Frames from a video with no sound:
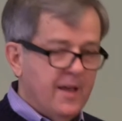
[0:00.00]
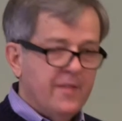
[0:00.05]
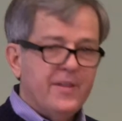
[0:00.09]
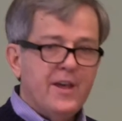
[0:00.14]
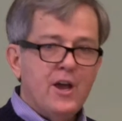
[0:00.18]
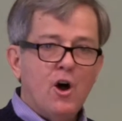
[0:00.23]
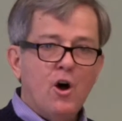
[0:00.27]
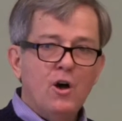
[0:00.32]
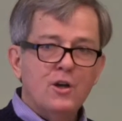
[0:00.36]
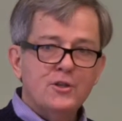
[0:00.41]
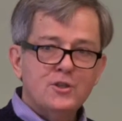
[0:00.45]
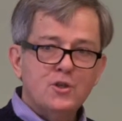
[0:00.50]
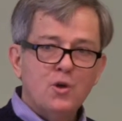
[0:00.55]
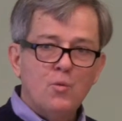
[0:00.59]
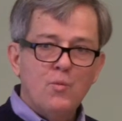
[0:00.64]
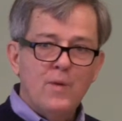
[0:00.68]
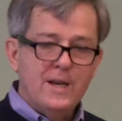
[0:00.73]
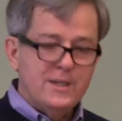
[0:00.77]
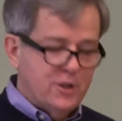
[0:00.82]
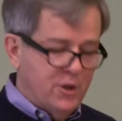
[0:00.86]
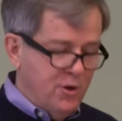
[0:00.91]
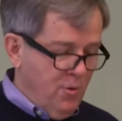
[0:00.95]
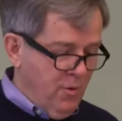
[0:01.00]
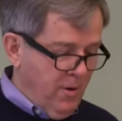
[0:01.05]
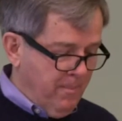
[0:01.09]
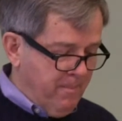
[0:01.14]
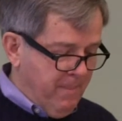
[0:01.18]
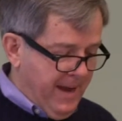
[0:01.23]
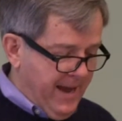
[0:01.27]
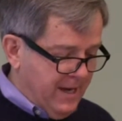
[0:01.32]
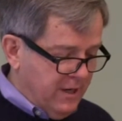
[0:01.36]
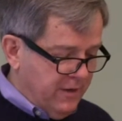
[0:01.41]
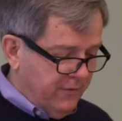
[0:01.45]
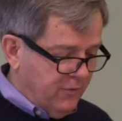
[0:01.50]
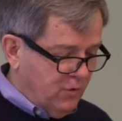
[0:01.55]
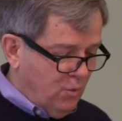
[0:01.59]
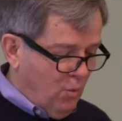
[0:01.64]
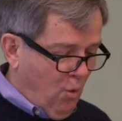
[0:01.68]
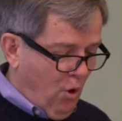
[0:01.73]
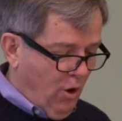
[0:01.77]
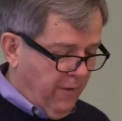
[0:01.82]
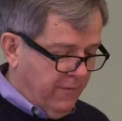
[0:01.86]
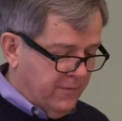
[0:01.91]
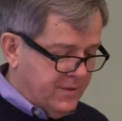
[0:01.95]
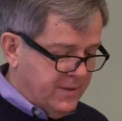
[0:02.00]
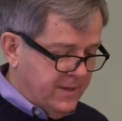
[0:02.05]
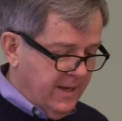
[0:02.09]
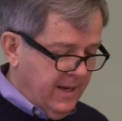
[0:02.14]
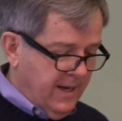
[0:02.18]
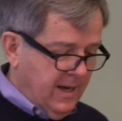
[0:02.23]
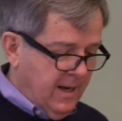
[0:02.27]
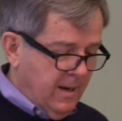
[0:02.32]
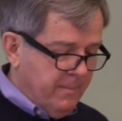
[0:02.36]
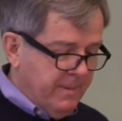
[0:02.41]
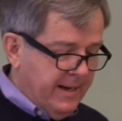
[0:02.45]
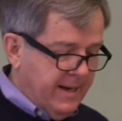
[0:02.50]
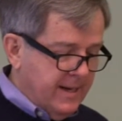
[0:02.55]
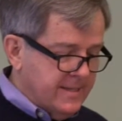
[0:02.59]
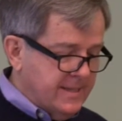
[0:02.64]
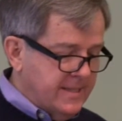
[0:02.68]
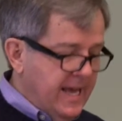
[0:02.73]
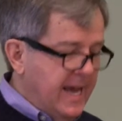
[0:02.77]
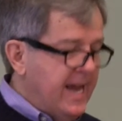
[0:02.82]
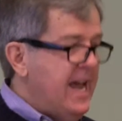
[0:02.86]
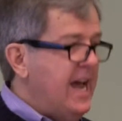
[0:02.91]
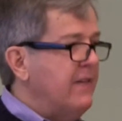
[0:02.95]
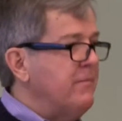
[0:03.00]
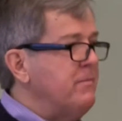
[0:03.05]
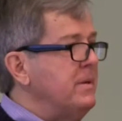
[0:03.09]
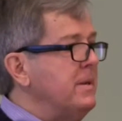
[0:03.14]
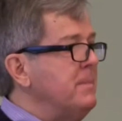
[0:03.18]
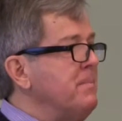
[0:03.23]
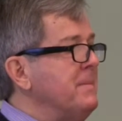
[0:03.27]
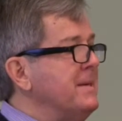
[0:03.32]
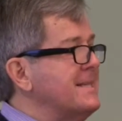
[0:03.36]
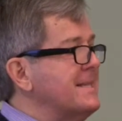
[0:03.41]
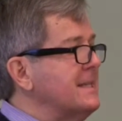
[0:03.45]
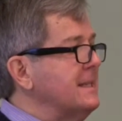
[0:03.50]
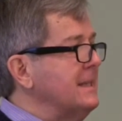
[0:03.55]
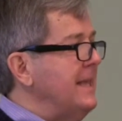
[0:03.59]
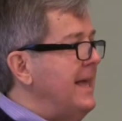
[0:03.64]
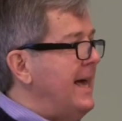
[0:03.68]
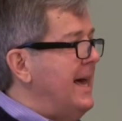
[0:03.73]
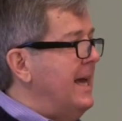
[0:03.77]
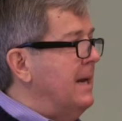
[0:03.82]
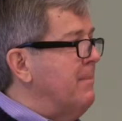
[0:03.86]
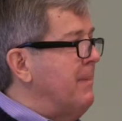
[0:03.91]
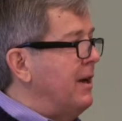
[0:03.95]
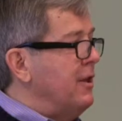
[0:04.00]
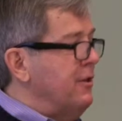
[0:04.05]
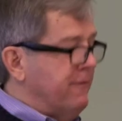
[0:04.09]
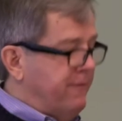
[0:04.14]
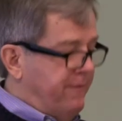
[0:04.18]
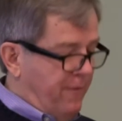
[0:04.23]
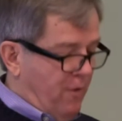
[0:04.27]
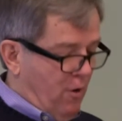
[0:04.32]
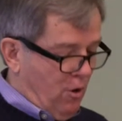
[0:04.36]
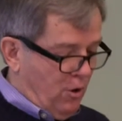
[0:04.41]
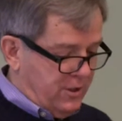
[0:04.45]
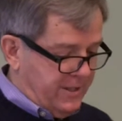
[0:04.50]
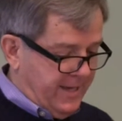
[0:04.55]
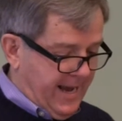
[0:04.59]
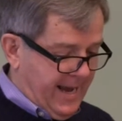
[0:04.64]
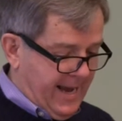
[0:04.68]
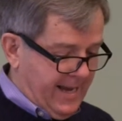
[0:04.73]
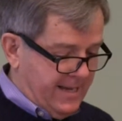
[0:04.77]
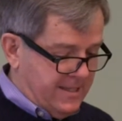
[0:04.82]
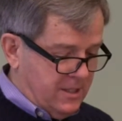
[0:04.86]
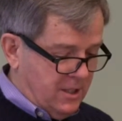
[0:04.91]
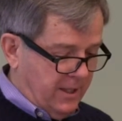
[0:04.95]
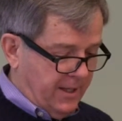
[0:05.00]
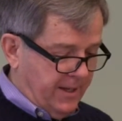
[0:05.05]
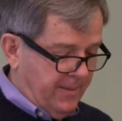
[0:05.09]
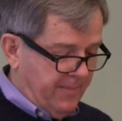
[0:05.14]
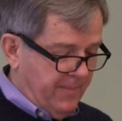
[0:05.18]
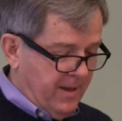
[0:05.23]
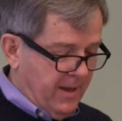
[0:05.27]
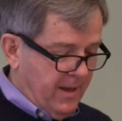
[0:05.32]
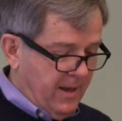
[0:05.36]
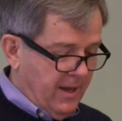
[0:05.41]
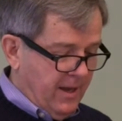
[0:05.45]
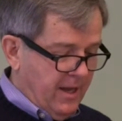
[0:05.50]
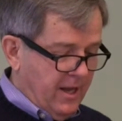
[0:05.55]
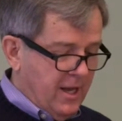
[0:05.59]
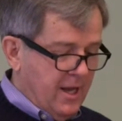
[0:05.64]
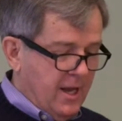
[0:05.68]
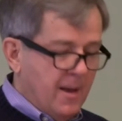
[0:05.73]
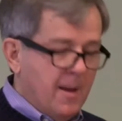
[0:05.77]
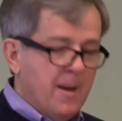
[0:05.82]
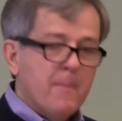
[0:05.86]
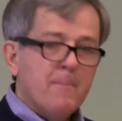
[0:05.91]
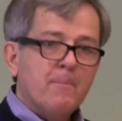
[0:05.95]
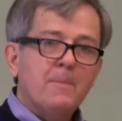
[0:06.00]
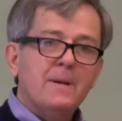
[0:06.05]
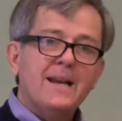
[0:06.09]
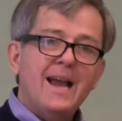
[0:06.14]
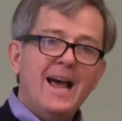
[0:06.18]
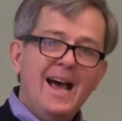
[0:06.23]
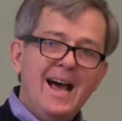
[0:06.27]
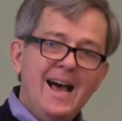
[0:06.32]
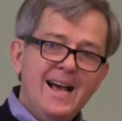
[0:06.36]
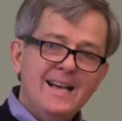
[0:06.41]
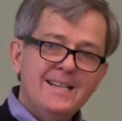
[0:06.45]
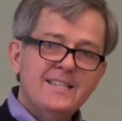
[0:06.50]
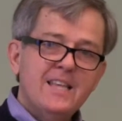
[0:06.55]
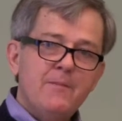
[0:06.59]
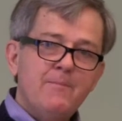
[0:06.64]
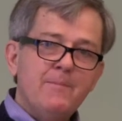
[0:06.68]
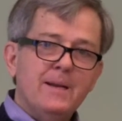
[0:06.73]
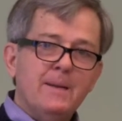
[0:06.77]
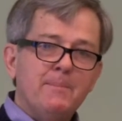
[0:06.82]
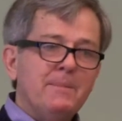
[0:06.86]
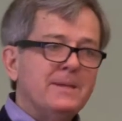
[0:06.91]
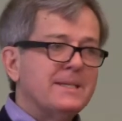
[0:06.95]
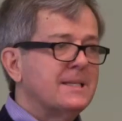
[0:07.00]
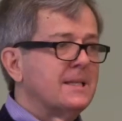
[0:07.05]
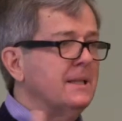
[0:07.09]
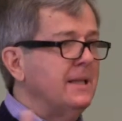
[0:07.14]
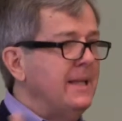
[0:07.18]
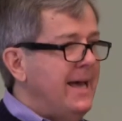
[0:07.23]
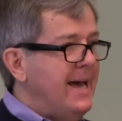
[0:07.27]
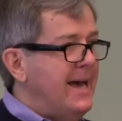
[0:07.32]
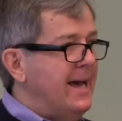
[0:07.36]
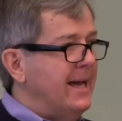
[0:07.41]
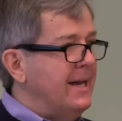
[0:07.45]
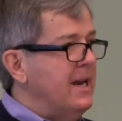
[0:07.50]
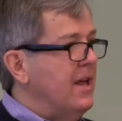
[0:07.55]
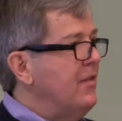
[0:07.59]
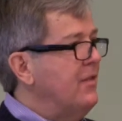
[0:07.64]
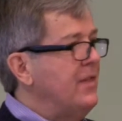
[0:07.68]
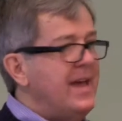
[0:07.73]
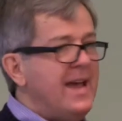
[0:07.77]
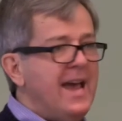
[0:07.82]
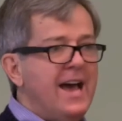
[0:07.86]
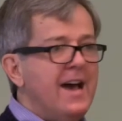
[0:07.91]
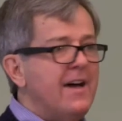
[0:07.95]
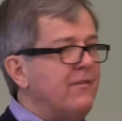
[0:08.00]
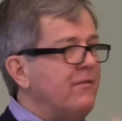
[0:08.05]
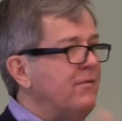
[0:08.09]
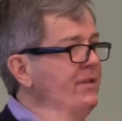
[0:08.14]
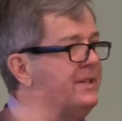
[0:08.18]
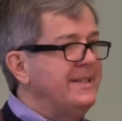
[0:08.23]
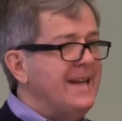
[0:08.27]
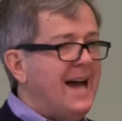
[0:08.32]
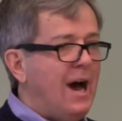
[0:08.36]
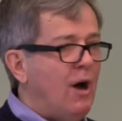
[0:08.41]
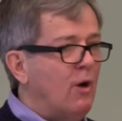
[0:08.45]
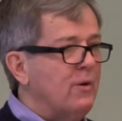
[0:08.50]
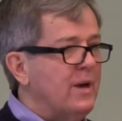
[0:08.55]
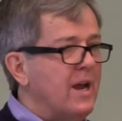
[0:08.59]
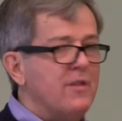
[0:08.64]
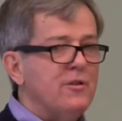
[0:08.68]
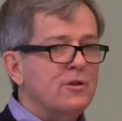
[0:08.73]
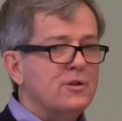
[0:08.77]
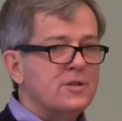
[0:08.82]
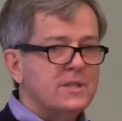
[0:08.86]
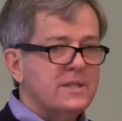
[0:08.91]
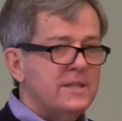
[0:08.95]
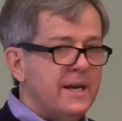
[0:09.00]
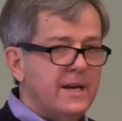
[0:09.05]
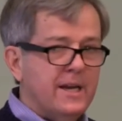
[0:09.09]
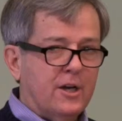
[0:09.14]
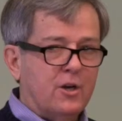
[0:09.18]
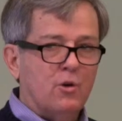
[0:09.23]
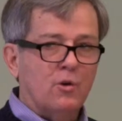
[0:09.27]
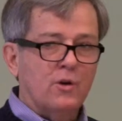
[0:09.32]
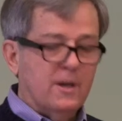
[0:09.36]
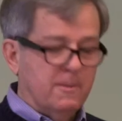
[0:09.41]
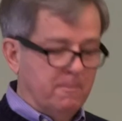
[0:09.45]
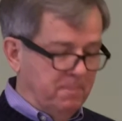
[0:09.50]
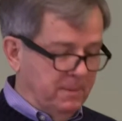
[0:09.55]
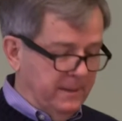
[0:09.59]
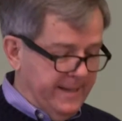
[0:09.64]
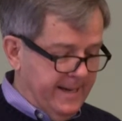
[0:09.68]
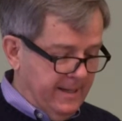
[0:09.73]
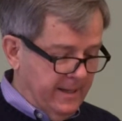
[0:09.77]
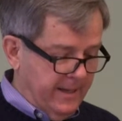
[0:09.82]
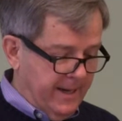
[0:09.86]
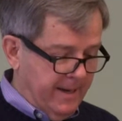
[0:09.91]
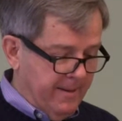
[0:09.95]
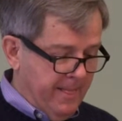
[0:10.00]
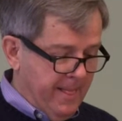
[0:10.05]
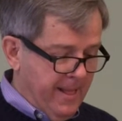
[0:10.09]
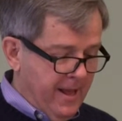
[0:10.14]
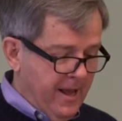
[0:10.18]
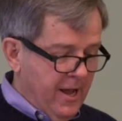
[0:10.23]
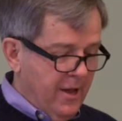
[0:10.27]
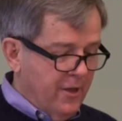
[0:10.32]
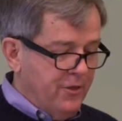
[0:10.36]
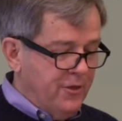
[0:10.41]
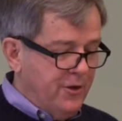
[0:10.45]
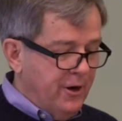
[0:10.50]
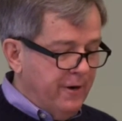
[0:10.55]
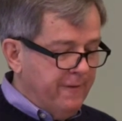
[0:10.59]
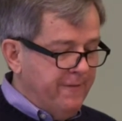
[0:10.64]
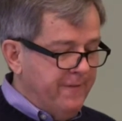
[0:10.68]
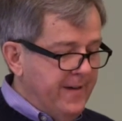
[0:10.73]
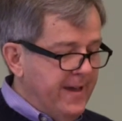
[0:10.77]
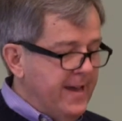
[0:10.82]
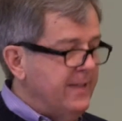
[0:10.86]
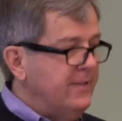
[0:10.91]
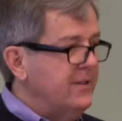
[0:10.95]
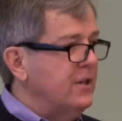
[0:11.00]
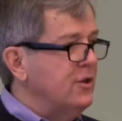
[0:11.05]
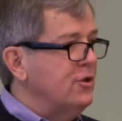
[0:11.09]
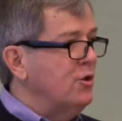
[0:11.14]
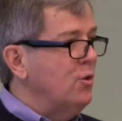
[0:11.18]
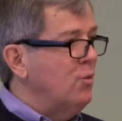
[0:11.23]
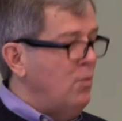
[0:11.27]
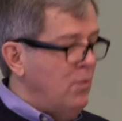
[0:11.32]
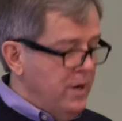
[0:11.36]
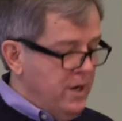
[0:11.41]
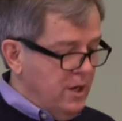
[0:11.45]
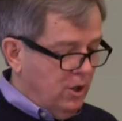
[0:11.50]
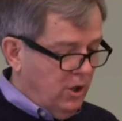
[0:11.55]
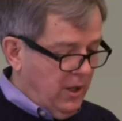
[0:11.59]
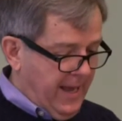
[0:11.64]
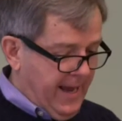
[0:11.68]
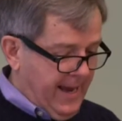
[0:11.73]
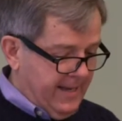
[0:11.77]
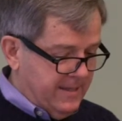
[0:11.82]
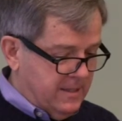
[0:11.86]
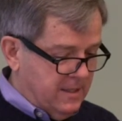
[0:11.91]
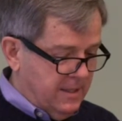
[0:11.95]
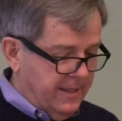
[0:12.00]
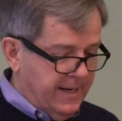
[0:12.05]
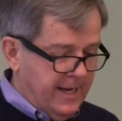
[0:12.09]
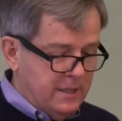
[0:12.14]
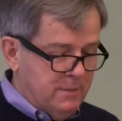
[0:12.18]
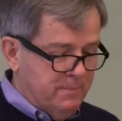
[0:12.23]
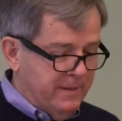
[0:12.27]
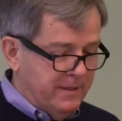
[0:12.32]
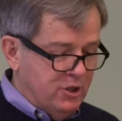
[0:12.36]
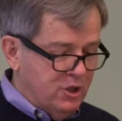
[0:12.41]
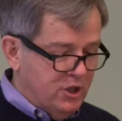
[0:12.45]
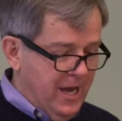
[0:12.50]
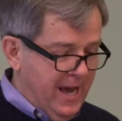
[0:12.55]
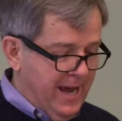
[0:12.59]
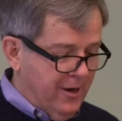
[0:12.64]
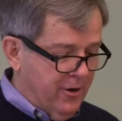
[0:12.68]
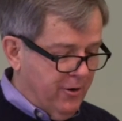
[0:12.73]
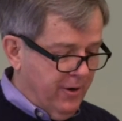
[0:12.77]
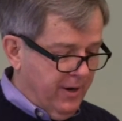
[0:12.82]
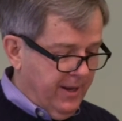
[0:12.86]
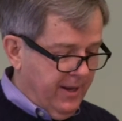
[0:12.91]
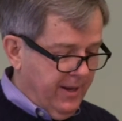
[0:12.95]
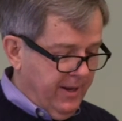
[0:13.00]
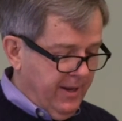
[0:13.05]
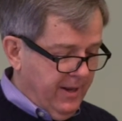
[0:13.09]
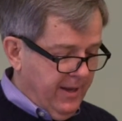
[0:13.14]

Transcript: They also rescue a band of dwarfs because they have been misled by the false Aslan. But as they've been misled, they have doubt and they're cynical completely. Their faith in the real Aslan has been shattered.